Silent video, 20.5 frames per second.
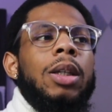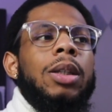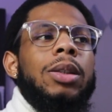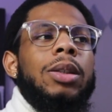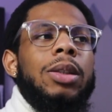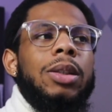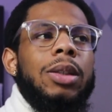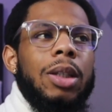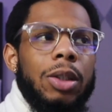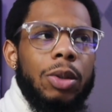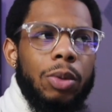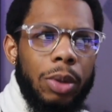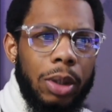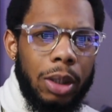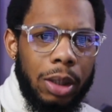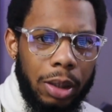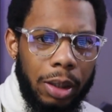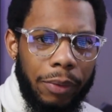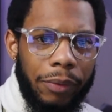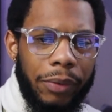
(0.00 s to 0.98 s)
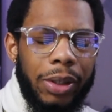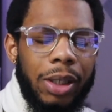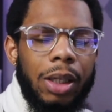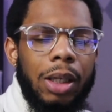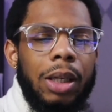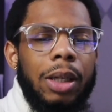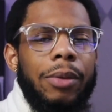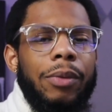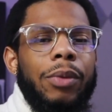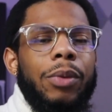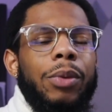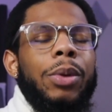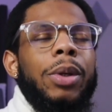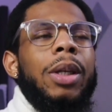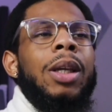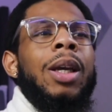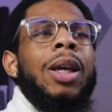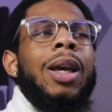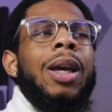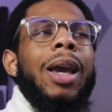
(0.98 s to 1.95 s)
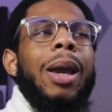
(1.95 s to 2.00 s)
just with a different delivery,
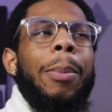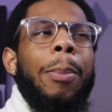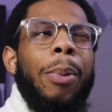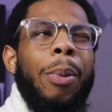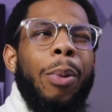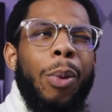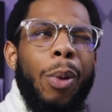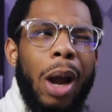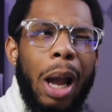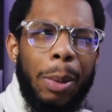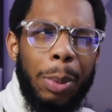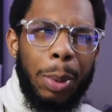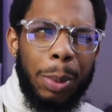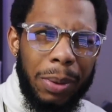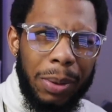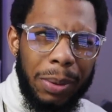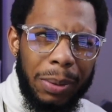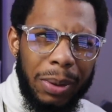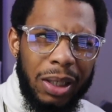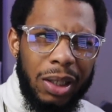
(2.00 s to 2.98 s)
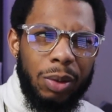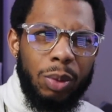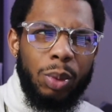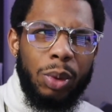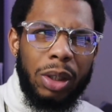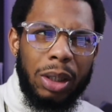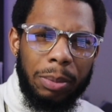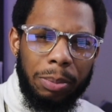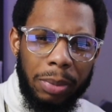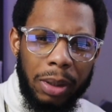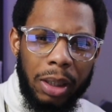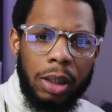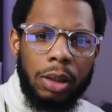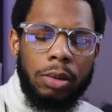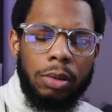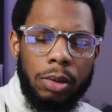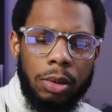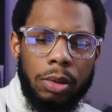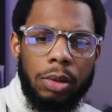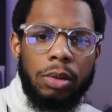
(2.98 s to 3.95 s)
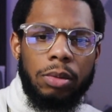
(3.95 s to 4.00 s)
it probably would have
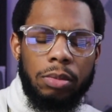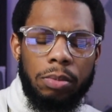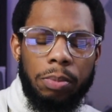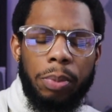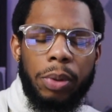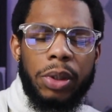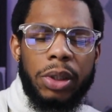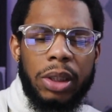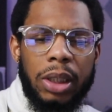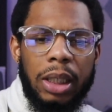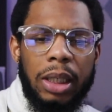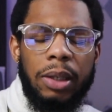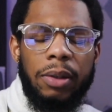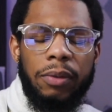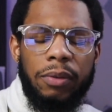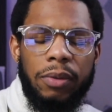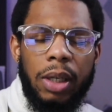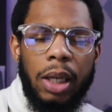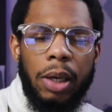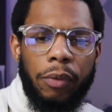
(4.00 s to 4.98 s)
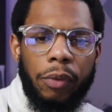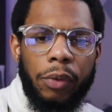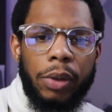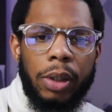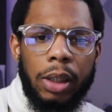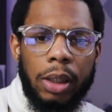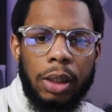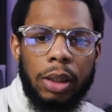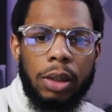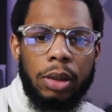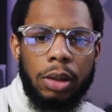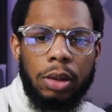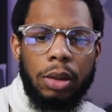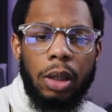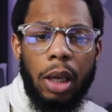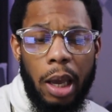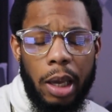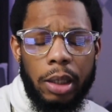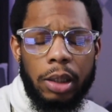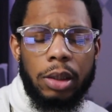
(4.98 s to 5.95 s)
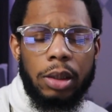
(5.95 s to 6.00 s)
been perceived differently.
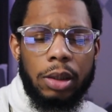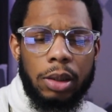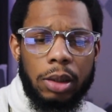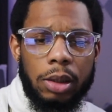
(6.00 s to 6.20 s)
Yes.